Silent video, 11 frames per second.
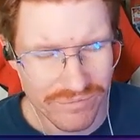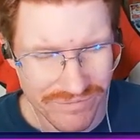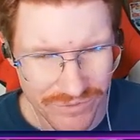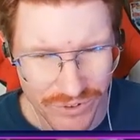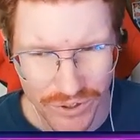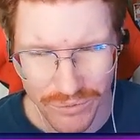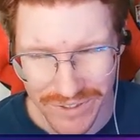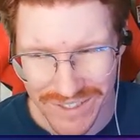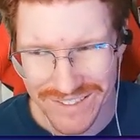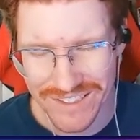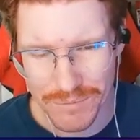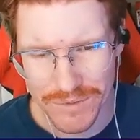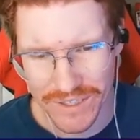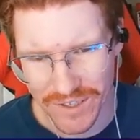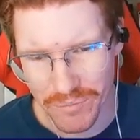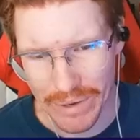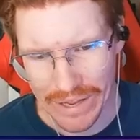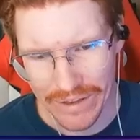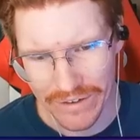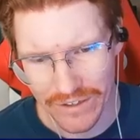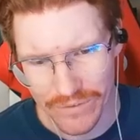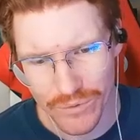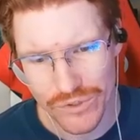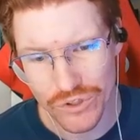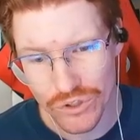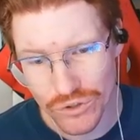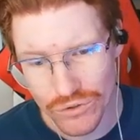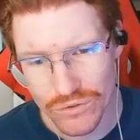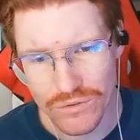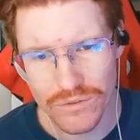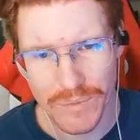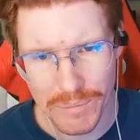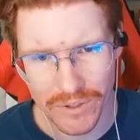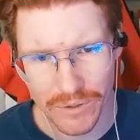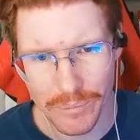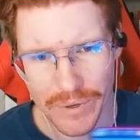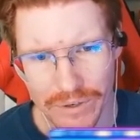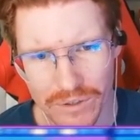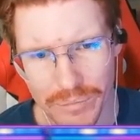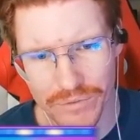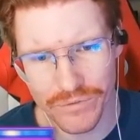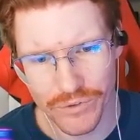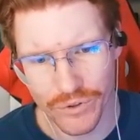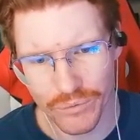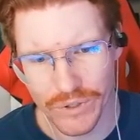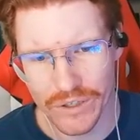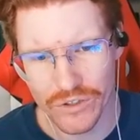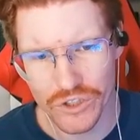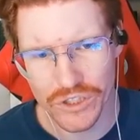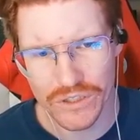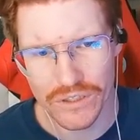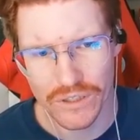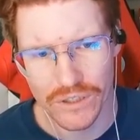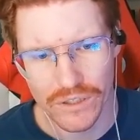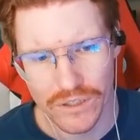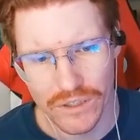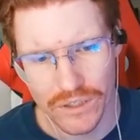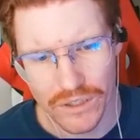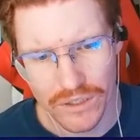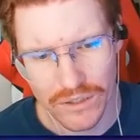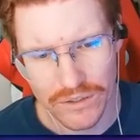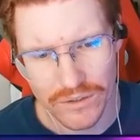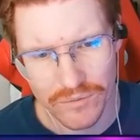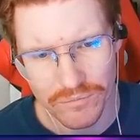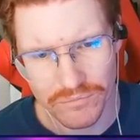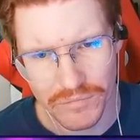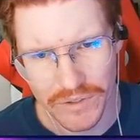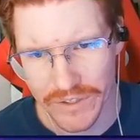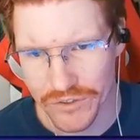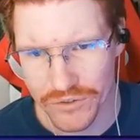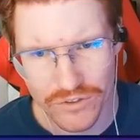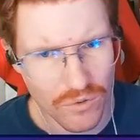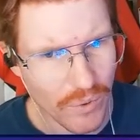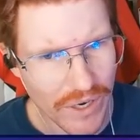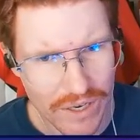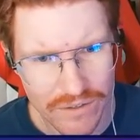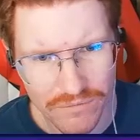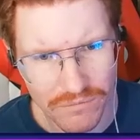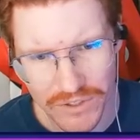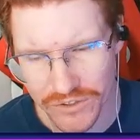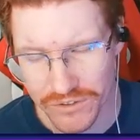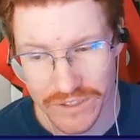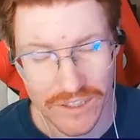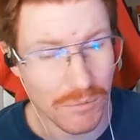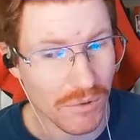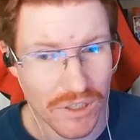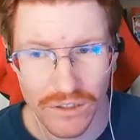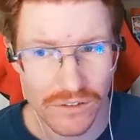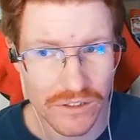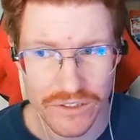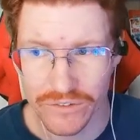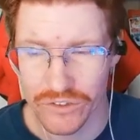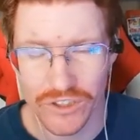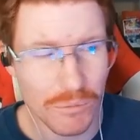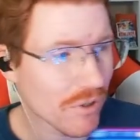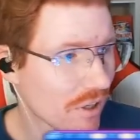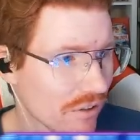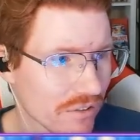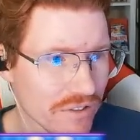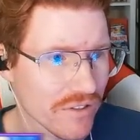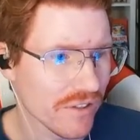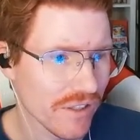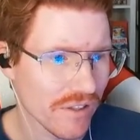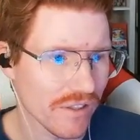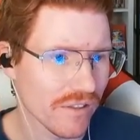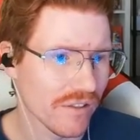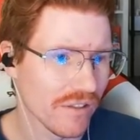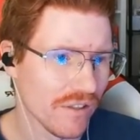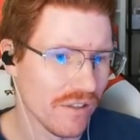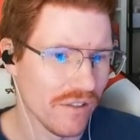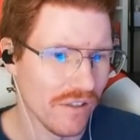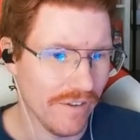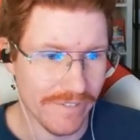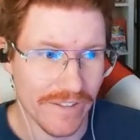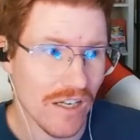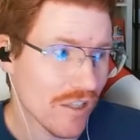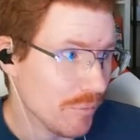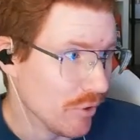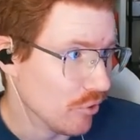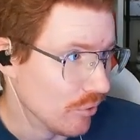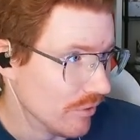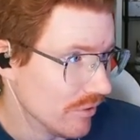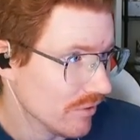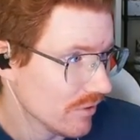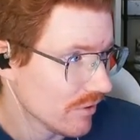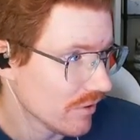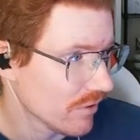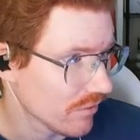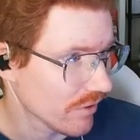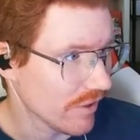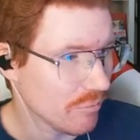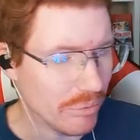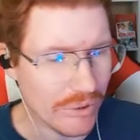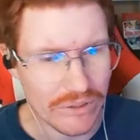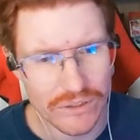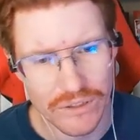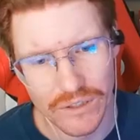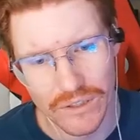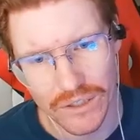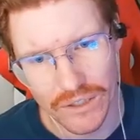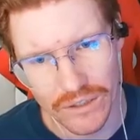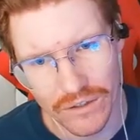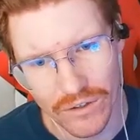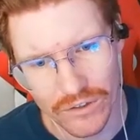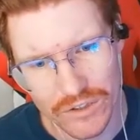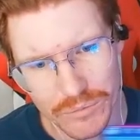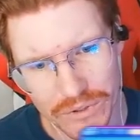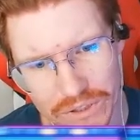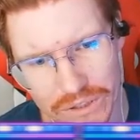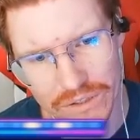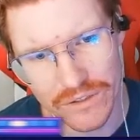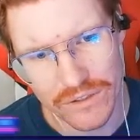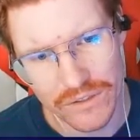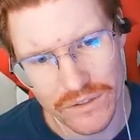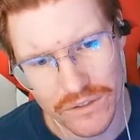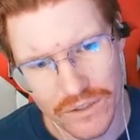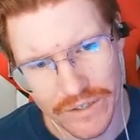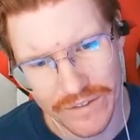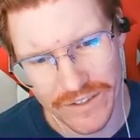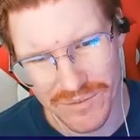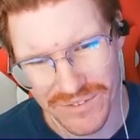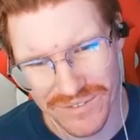it seems kind of bad. If it was 2, might be a little bit better, but for 3 energy, unless there's like a double colorless, if there's double colorless, then I think that could be cool, right? But ultimately, I think